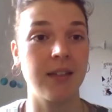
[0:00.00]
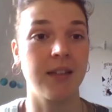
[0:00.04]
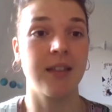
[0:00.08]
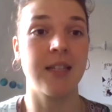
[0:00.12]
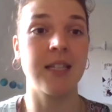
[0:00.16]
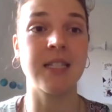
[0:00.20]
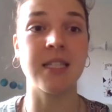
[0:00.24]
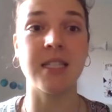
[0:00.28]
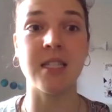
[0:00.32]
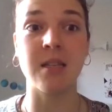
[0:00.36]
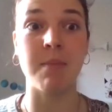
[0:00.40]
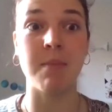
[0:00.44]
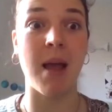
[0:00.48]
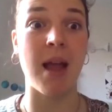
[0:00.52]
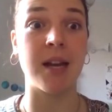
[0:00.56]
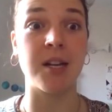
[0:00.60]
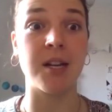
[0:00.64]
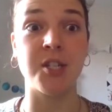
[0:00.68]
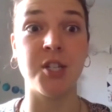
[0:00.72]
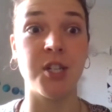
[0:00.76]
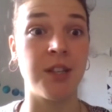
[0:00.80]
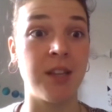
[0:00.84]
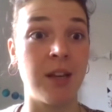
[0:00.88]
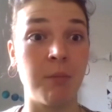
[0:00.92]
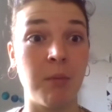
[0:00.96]
this is the
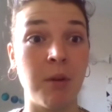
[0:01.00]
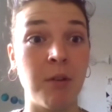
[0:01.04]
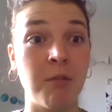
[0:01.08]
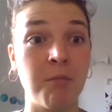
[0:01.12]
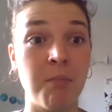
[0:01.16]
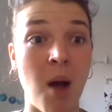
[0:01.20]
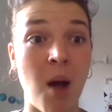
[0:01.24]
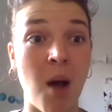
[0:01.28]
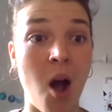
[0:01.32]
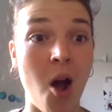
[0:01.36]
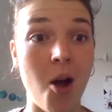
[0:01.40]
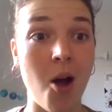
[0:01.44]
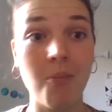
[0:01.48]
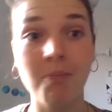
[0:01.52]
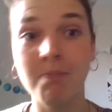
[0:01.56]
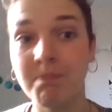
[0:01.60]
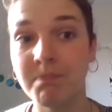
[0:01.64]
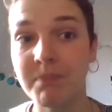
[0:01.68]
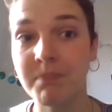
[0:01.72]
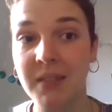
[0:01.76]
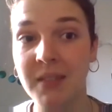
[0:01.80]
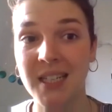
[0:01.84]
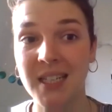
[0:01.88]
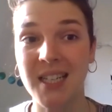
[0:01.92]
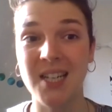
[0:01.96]
packaging that we bought,
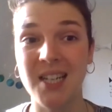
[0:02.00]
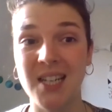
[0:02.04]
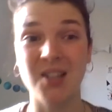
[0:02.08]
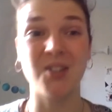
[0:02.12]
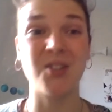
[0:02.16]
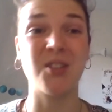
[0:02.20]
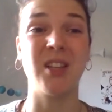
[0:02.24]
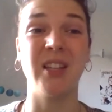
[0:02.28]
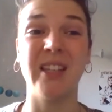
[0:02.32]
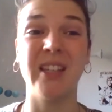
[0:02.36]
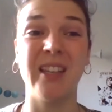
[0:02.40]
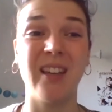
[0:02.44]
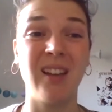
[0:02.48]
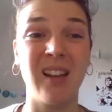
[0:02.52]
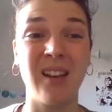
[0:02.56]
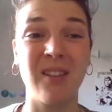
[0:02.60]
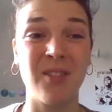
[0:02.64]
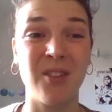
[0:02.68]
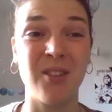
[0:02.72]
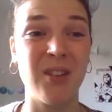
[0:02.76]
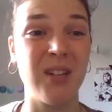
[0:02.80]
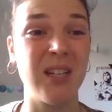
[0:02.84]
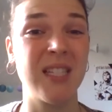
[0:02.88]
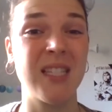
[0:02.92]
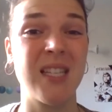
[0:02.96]
here are the
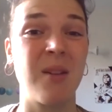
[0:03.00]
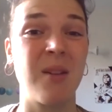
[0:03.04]
deliveries